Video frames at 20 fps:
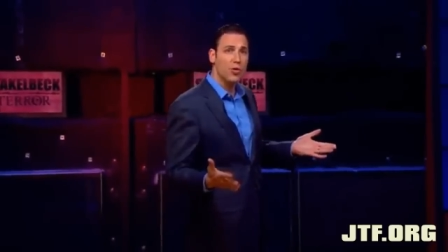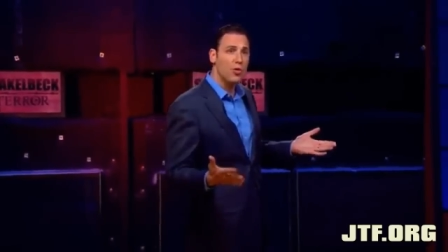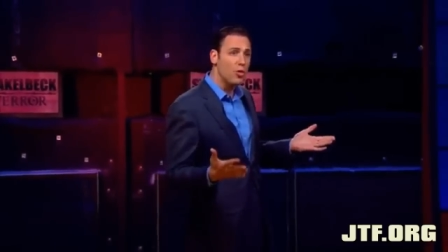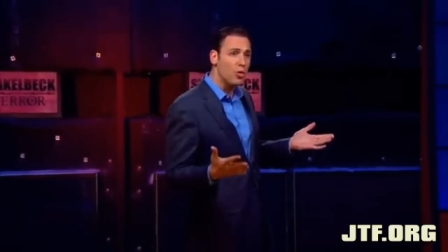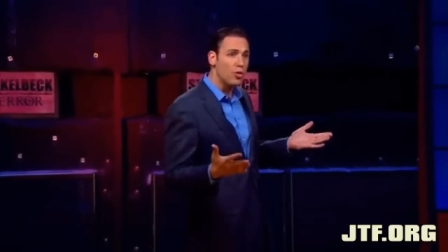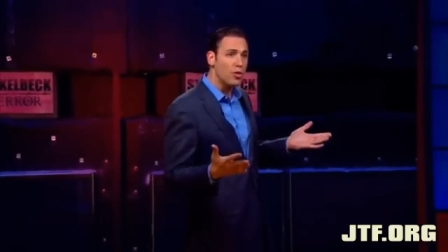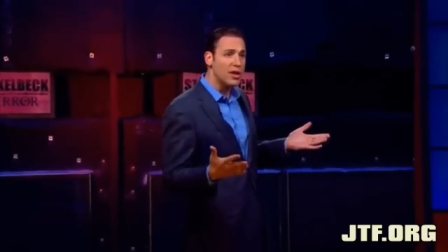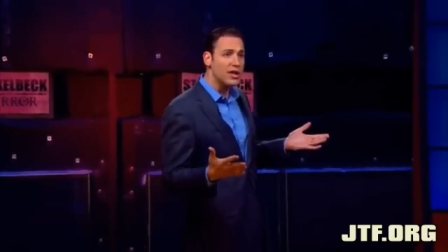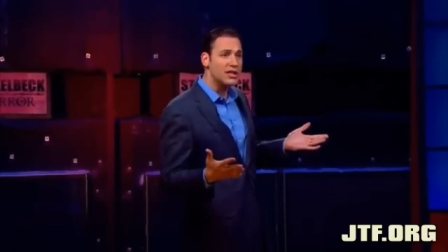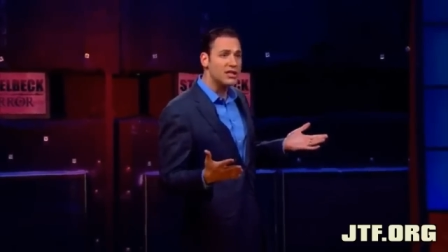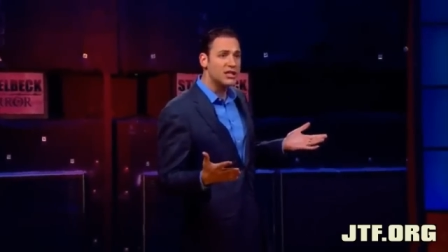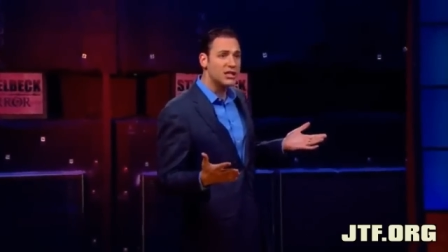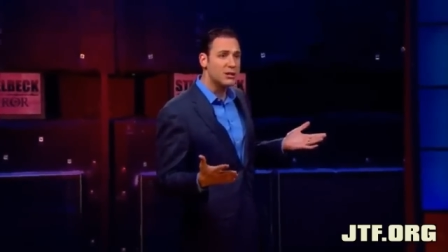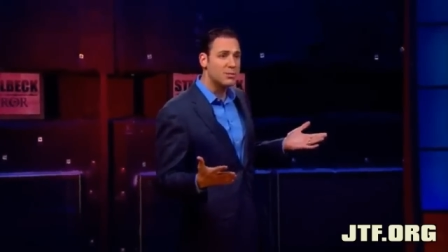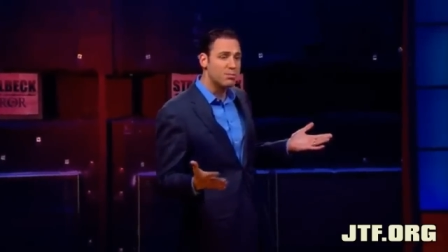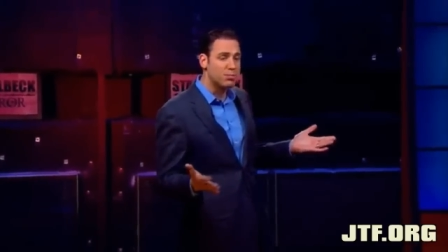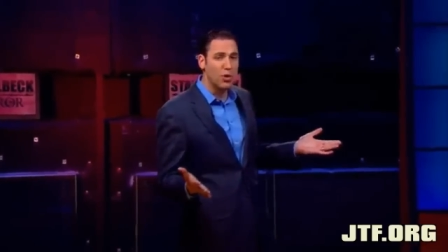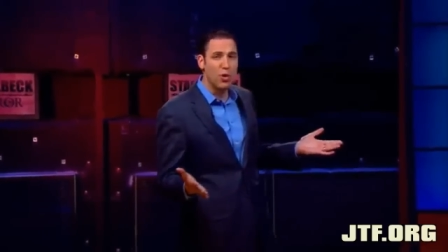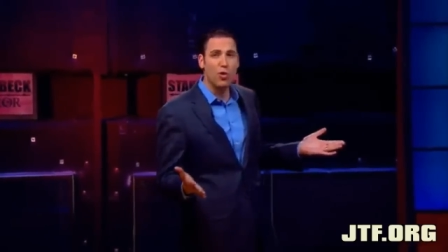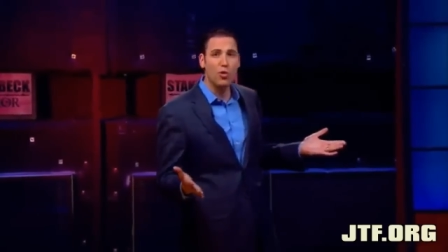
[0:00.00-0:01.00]
or
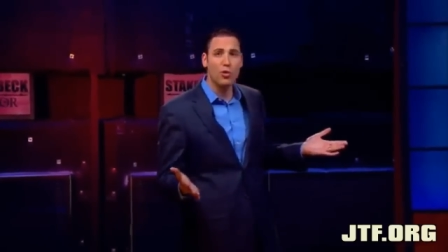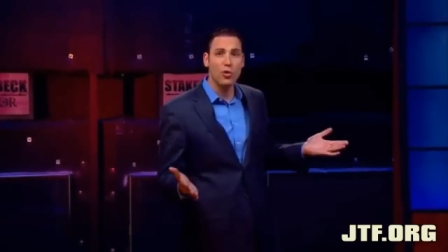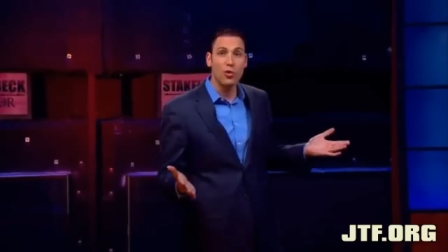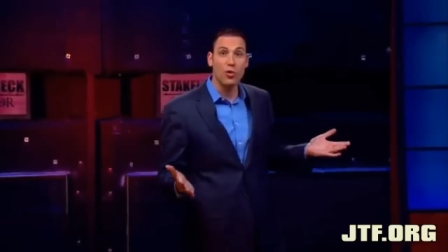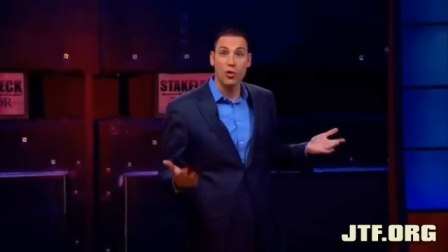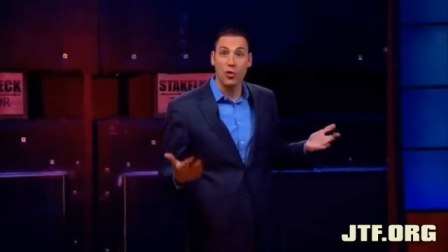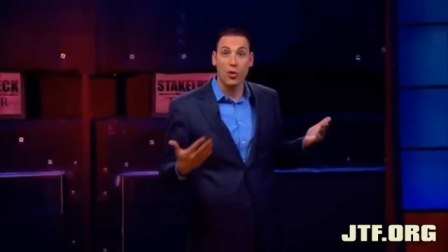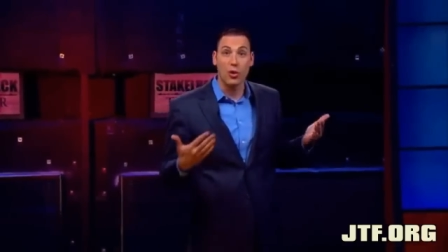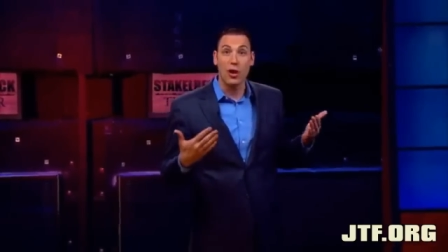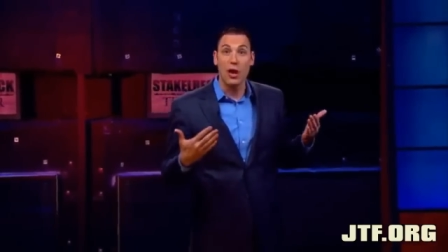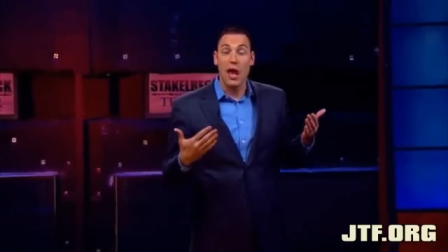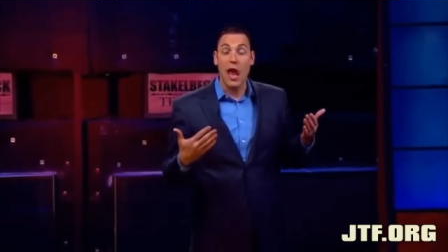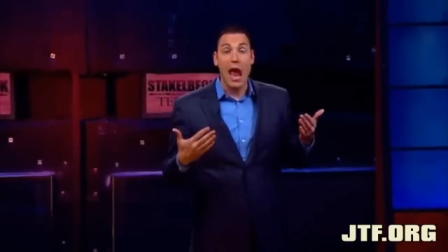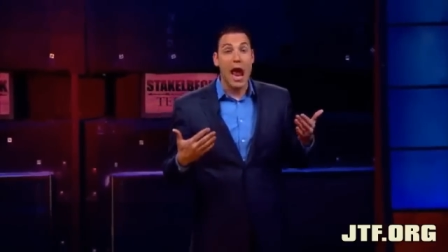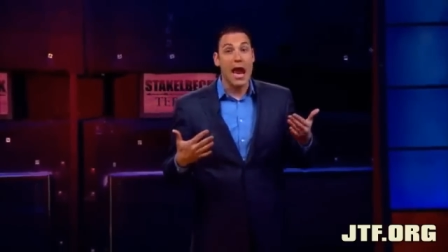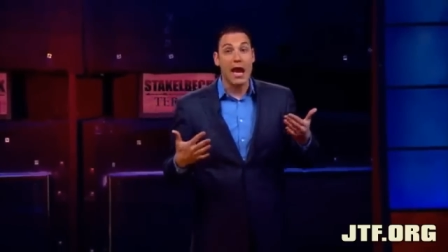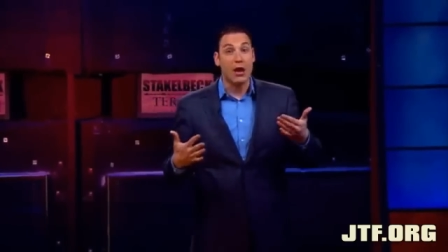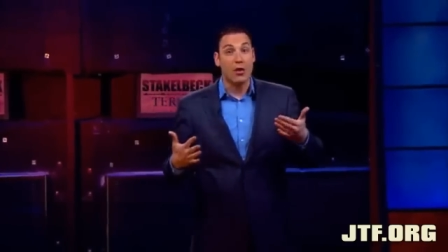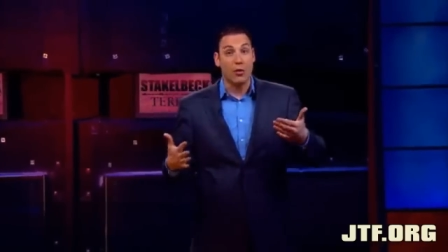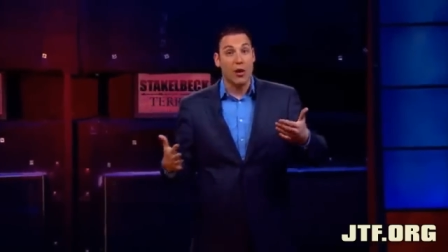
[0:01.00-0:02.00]
explorer, or
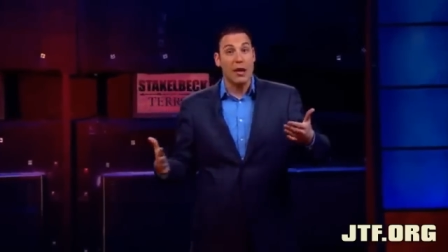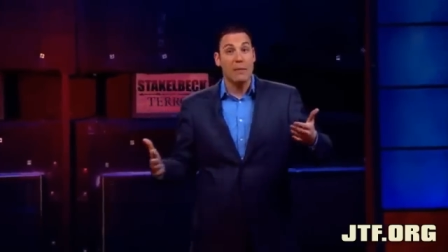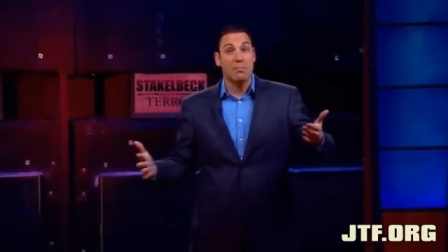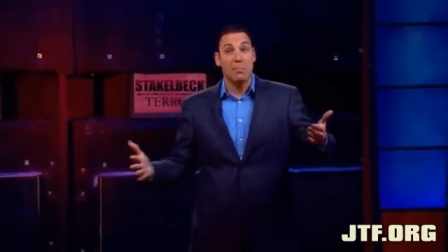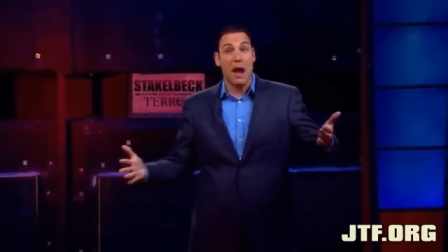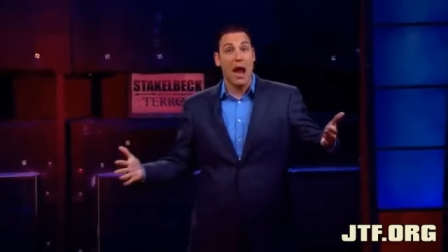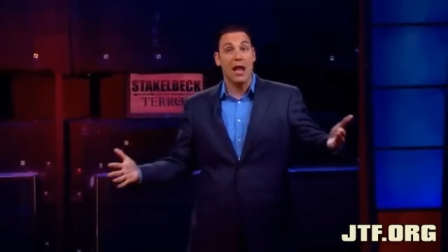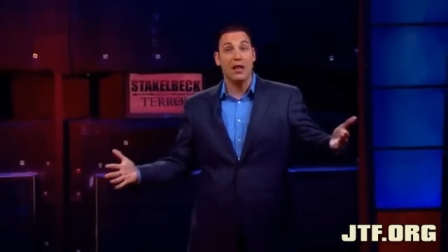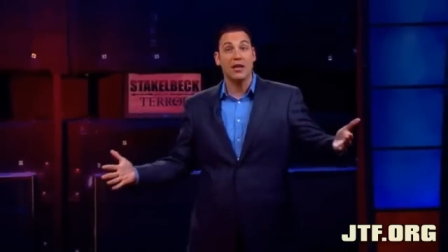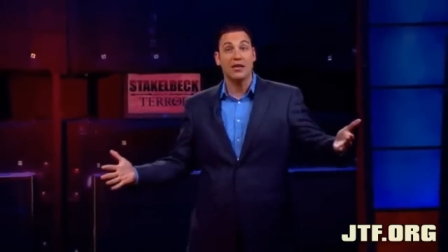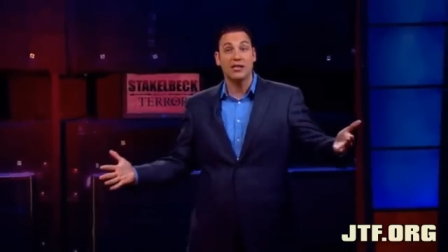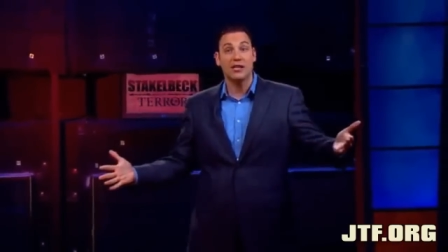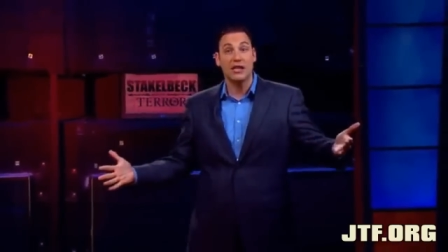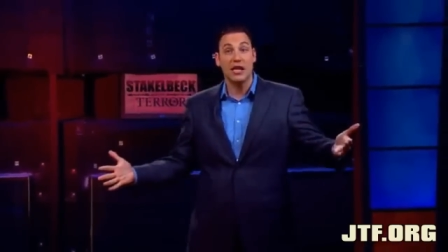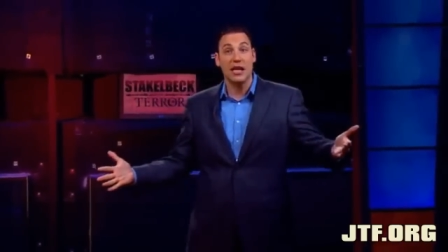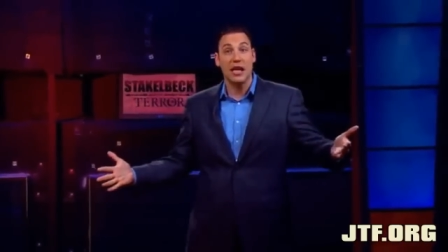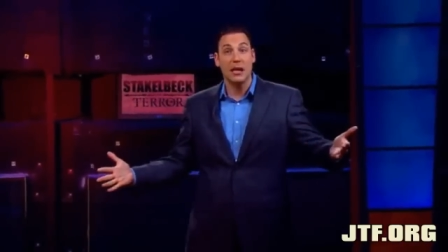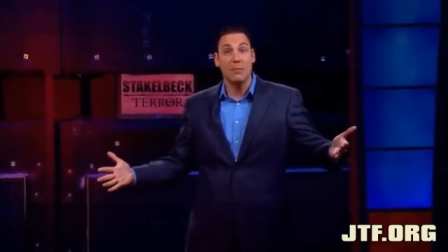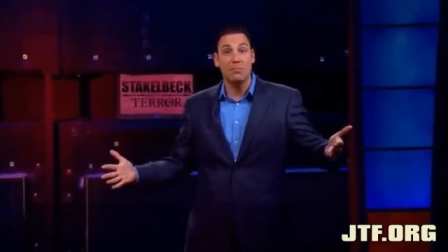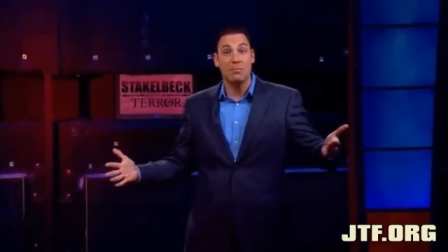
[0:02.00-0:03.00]
a great
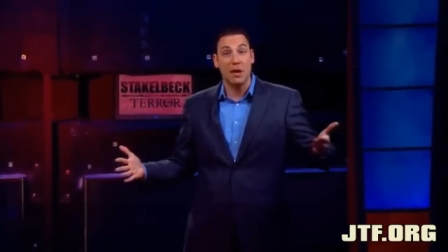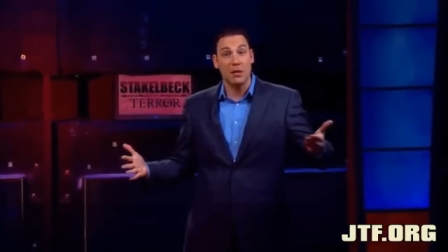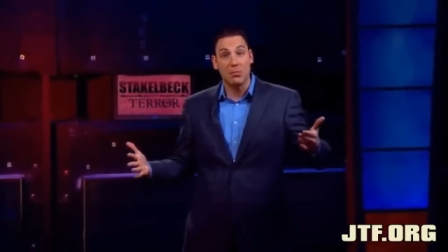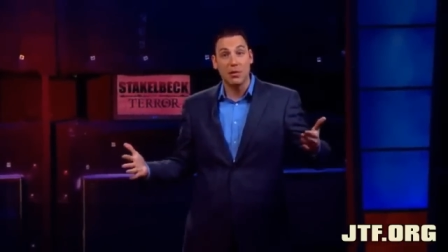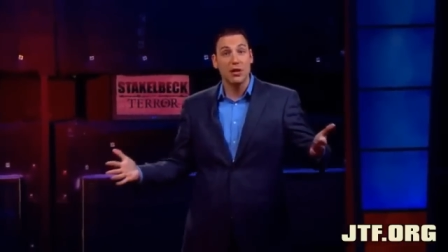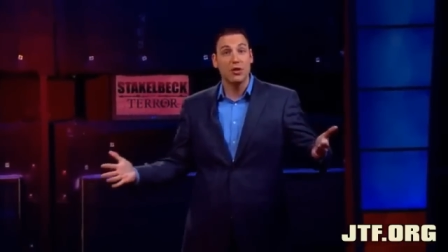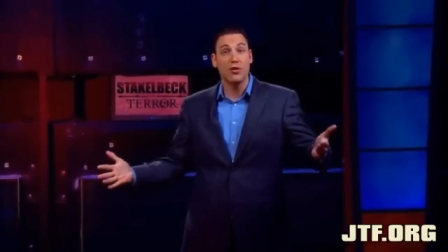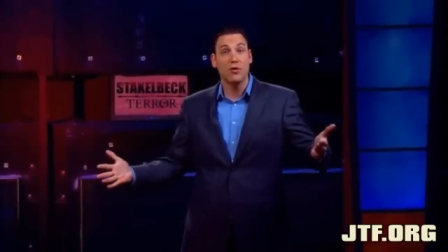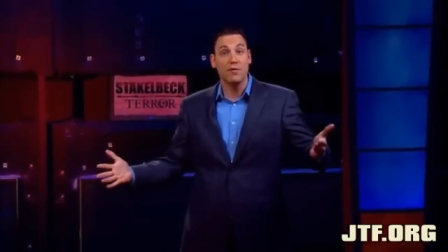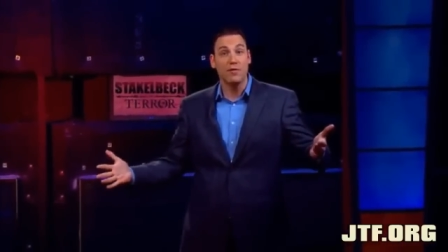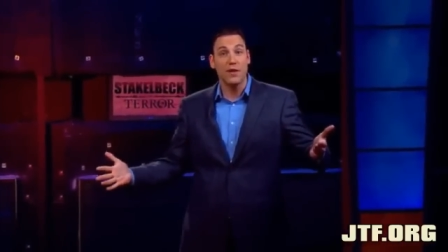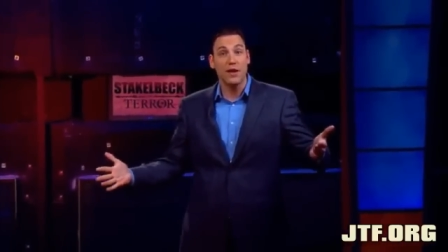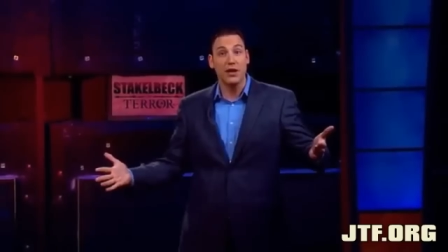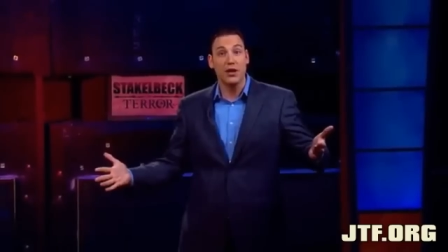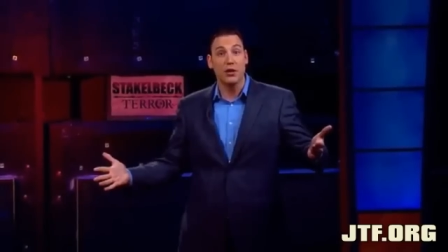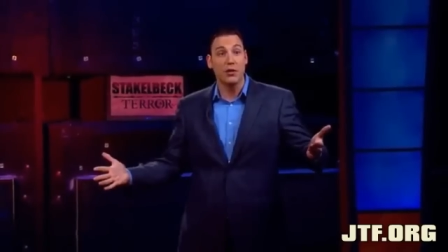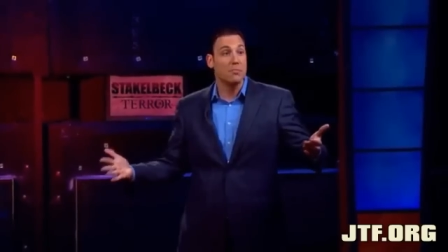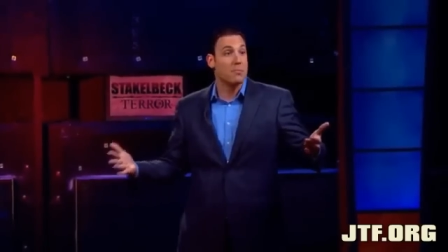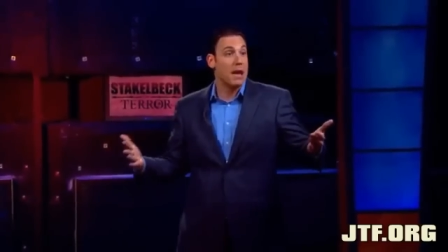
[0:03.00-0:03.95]
Palestinian biblical figure?